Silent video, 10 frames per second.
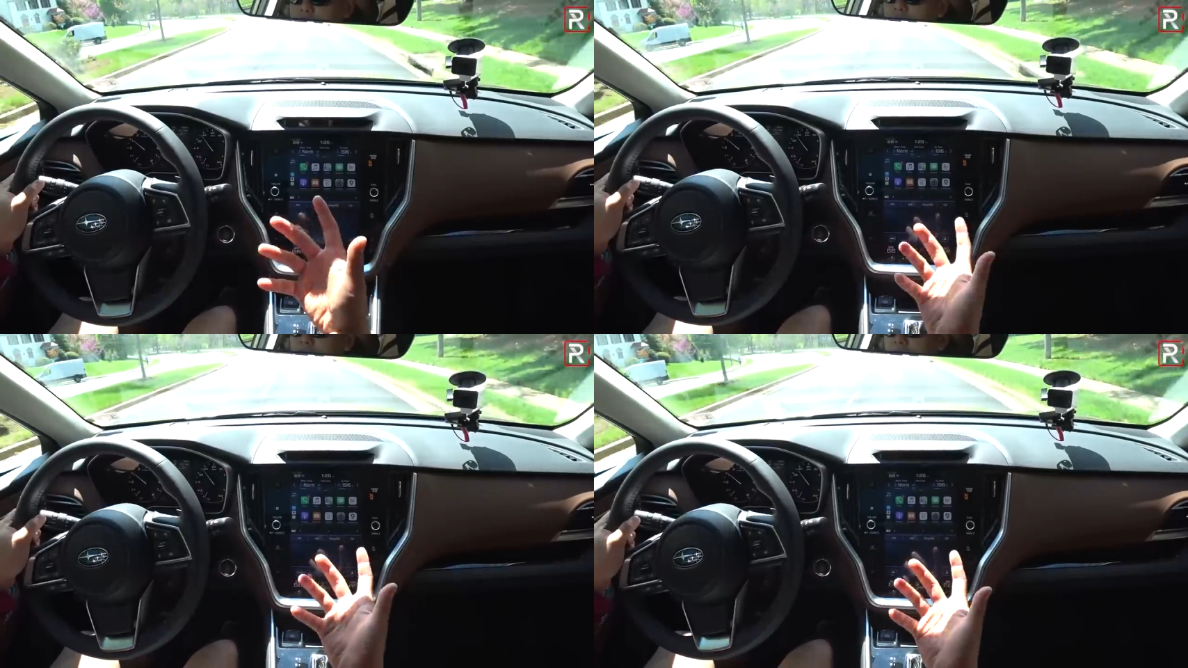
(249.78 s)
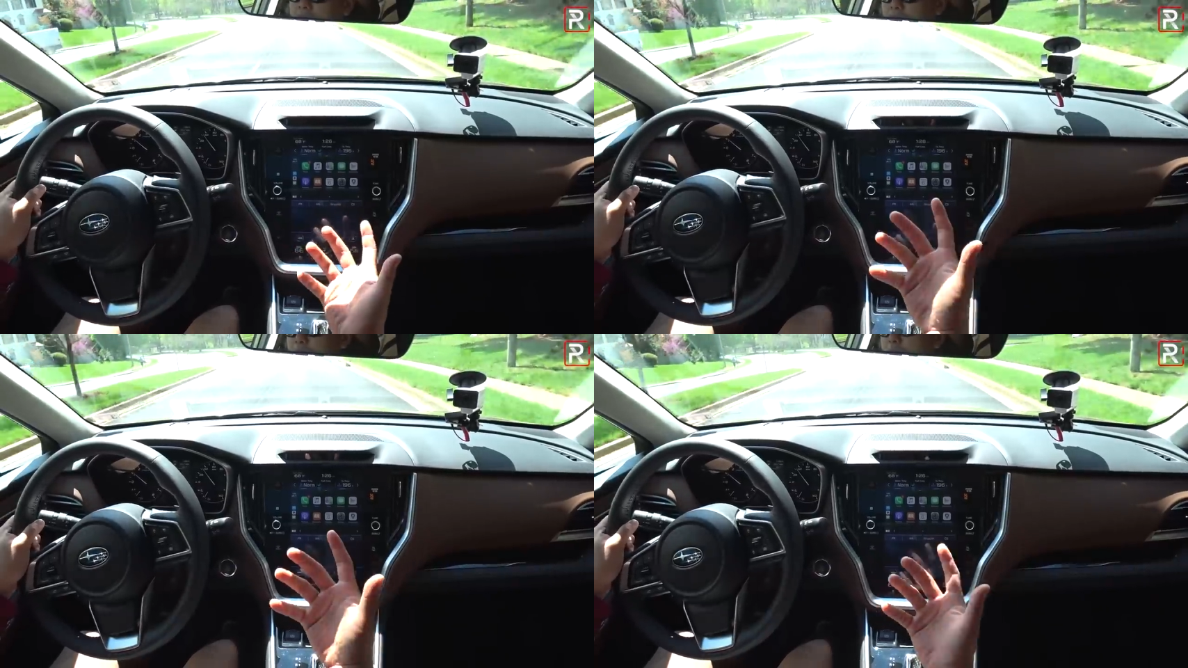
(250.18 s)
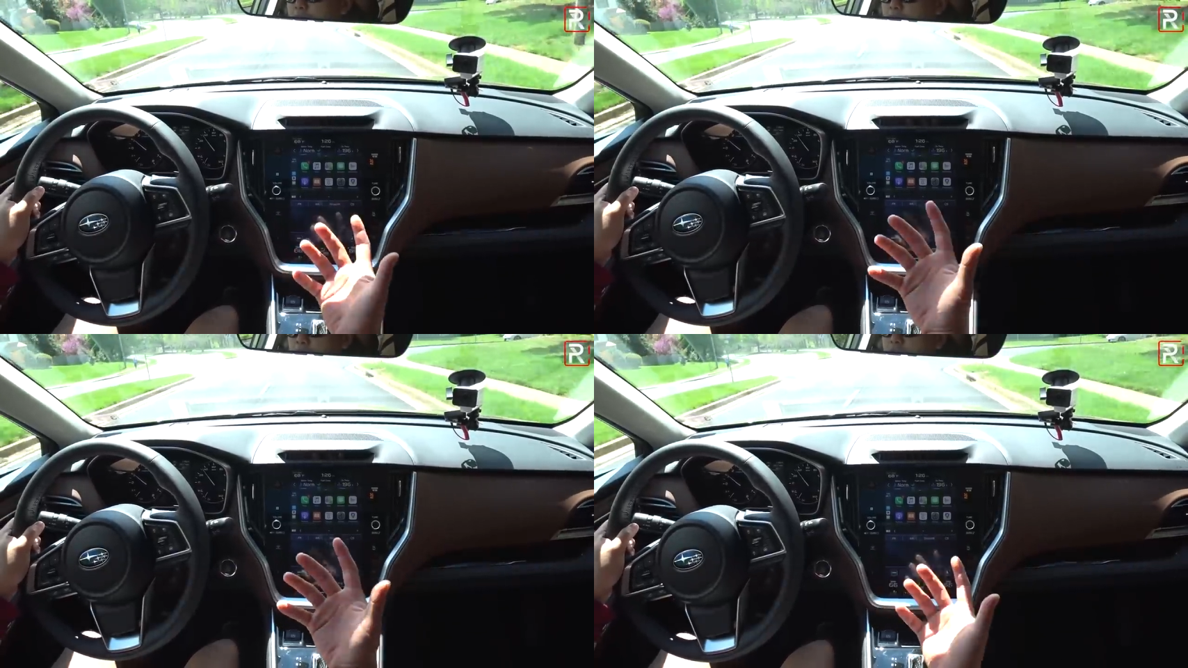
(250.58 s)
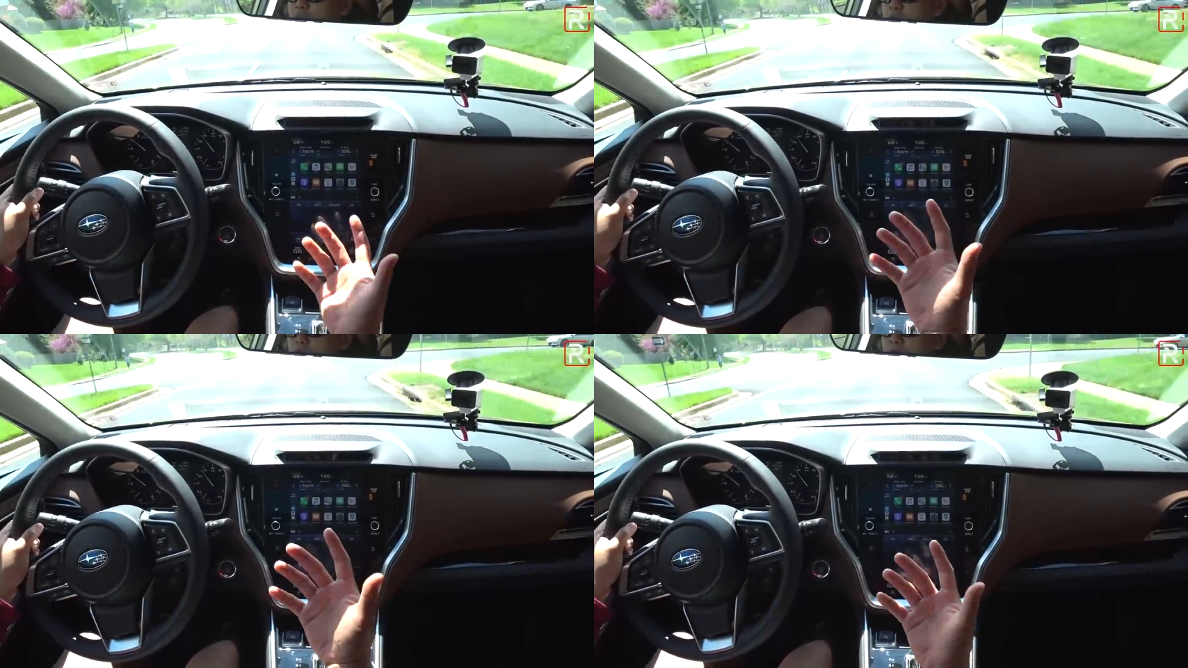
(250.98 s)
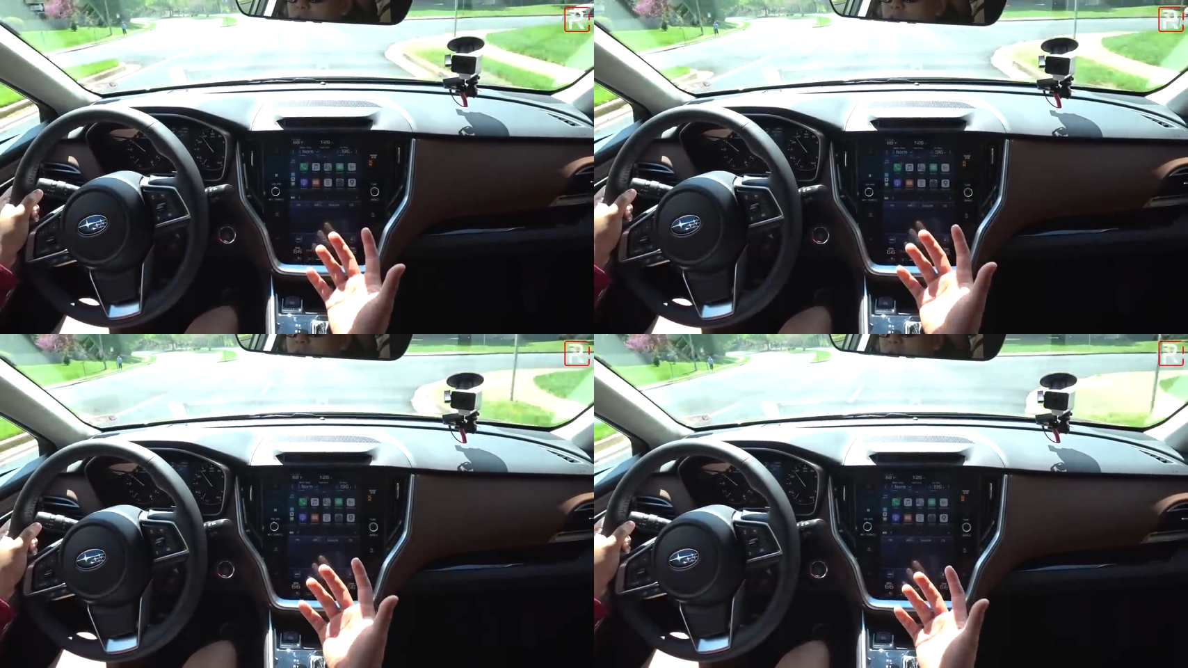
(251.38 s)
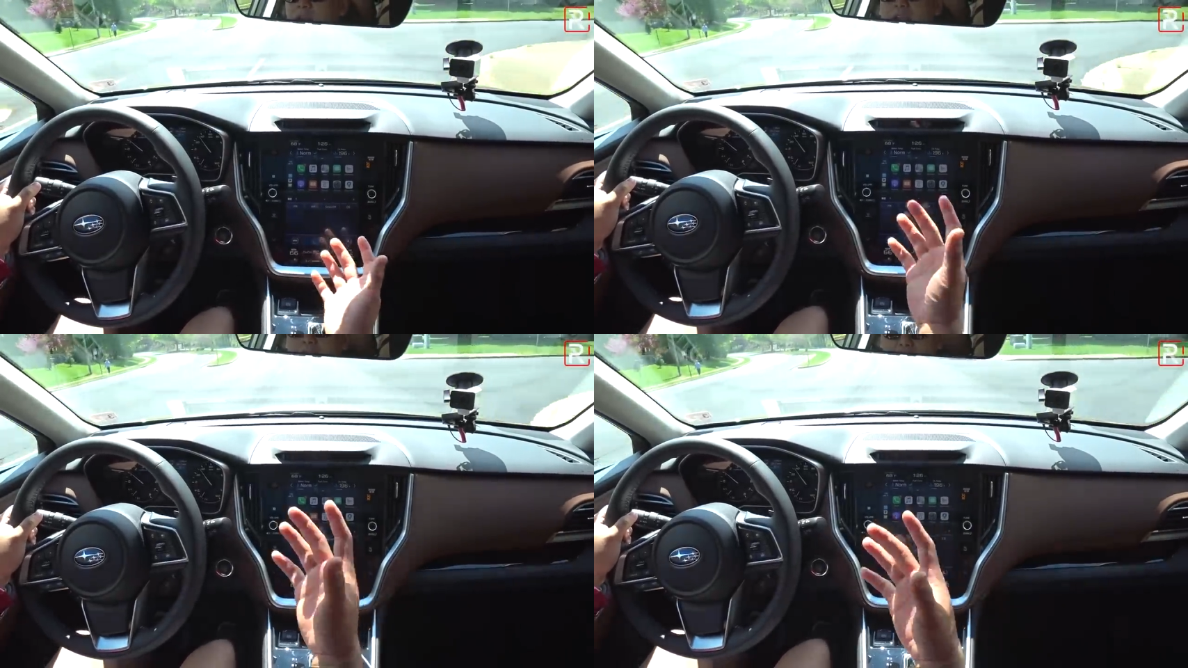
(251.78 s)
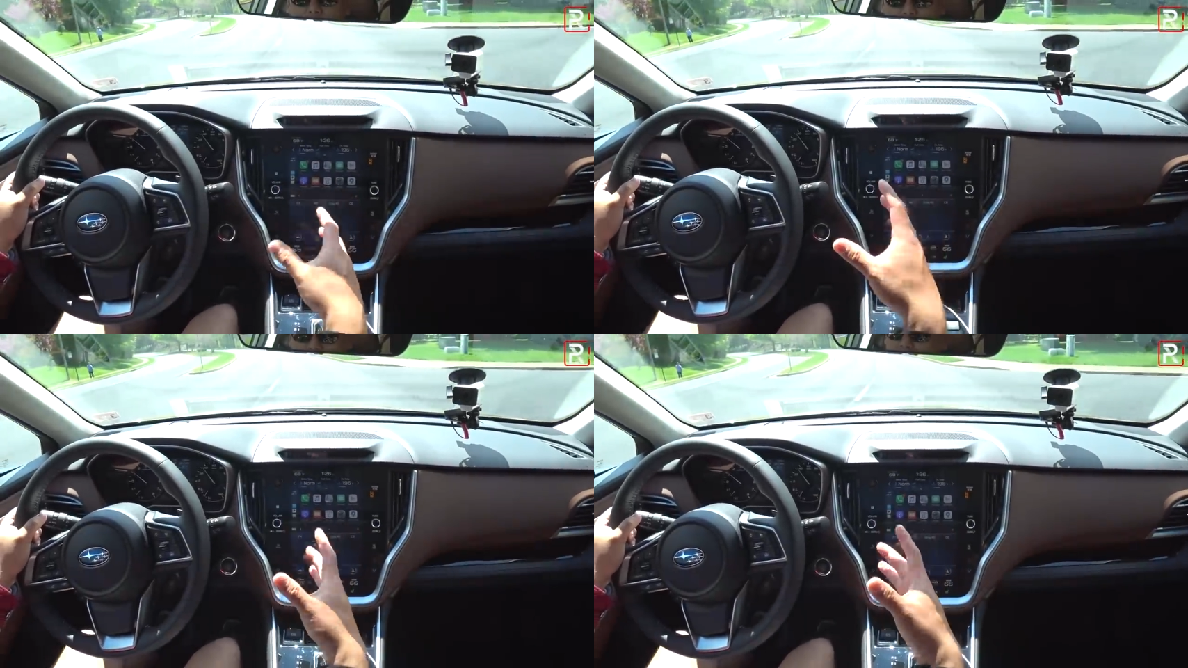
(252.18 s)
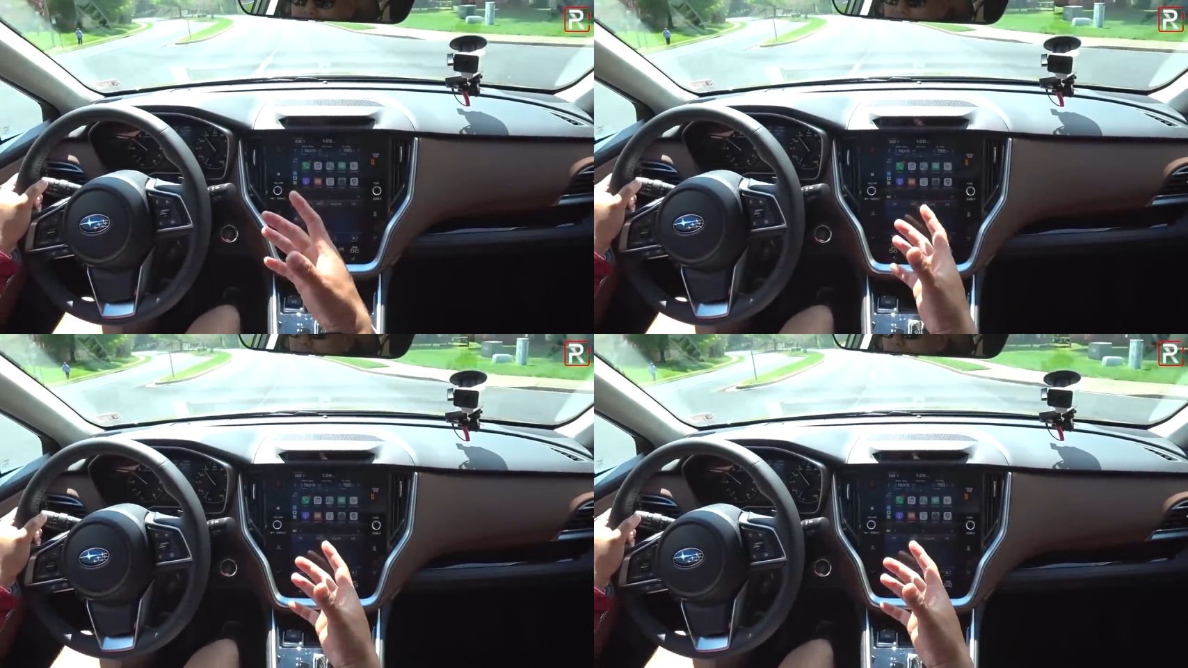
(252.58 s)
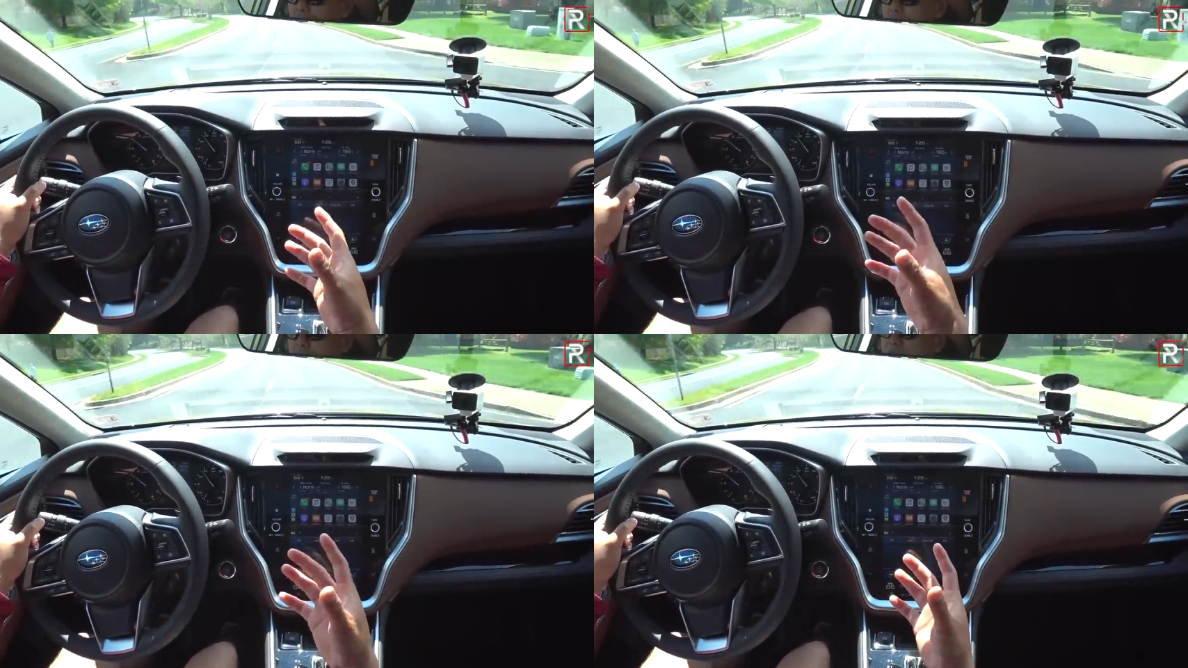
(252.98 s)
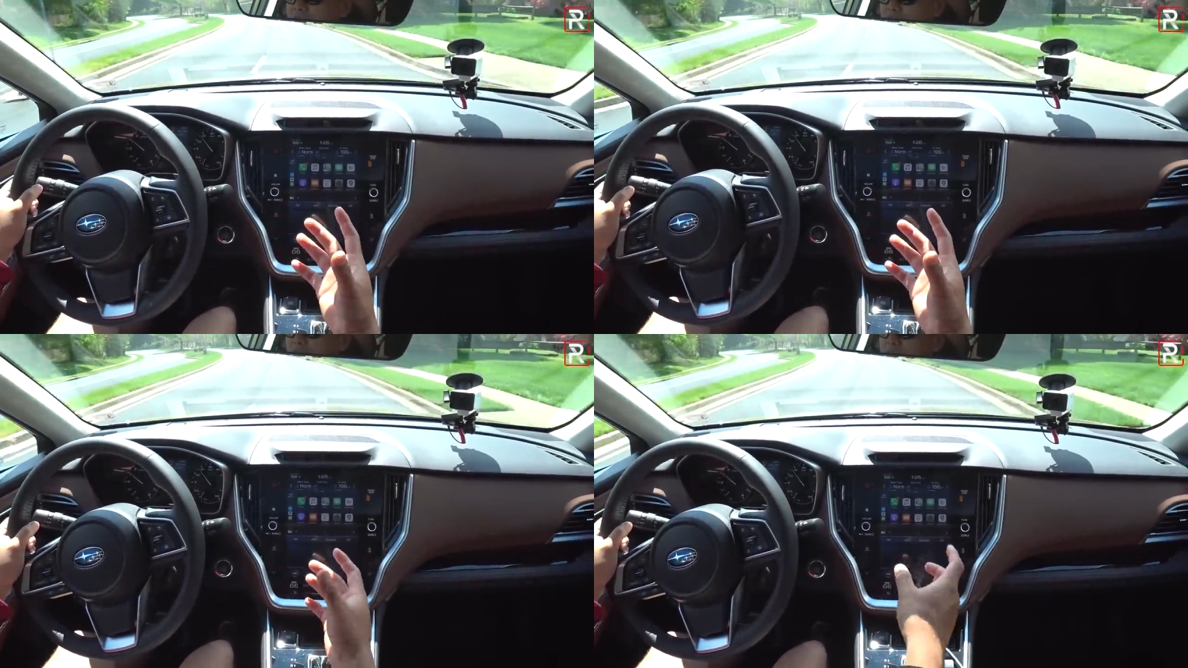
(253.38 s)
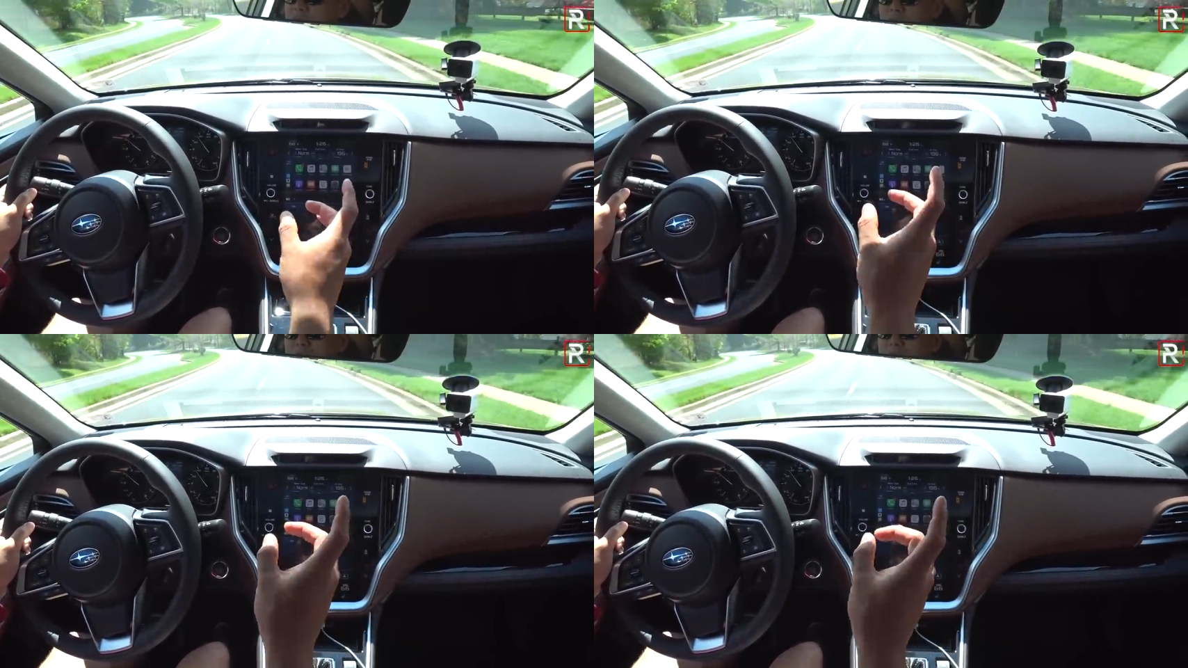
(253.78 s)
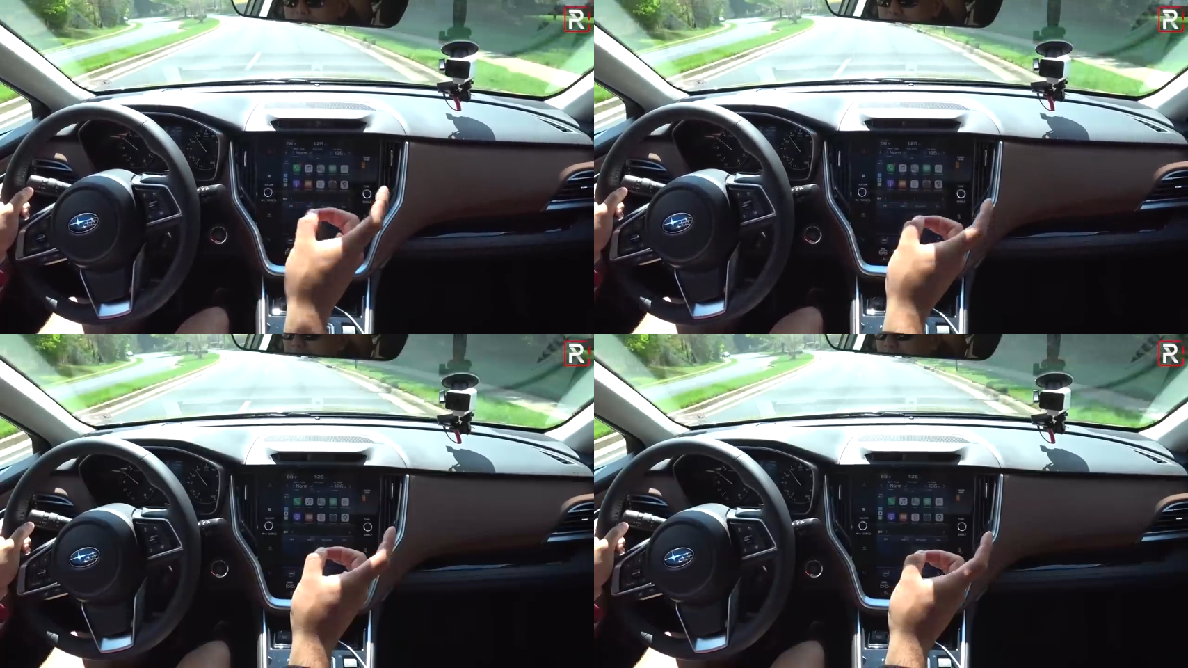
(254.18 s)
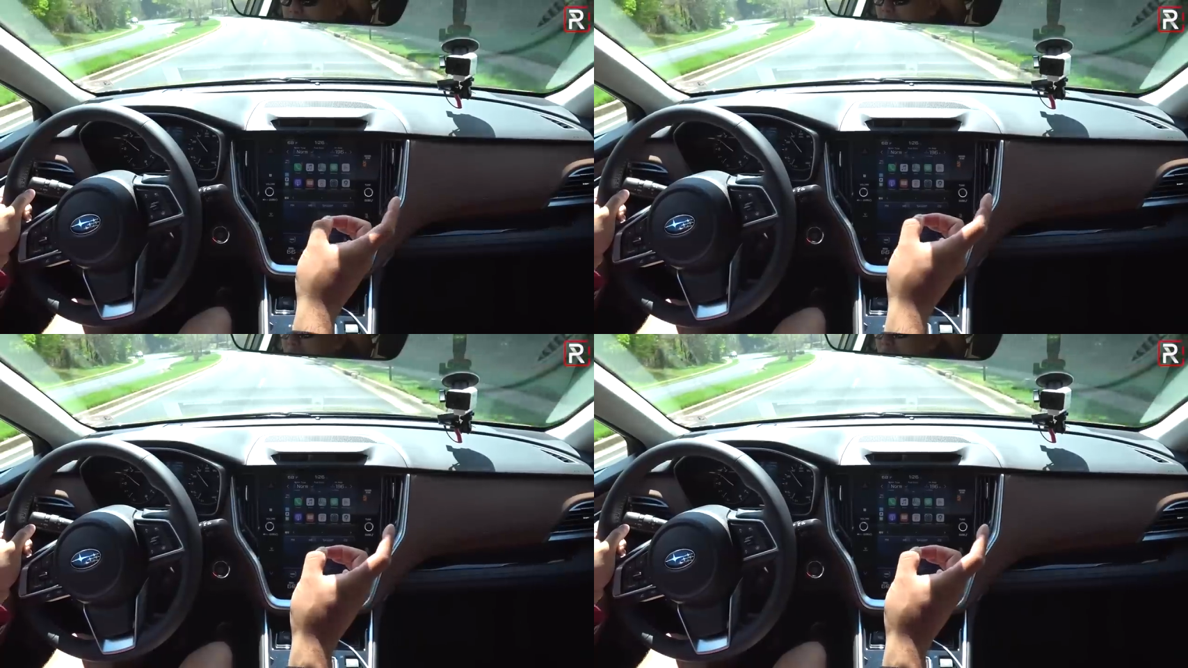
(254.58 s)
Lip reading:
(no speaker visible)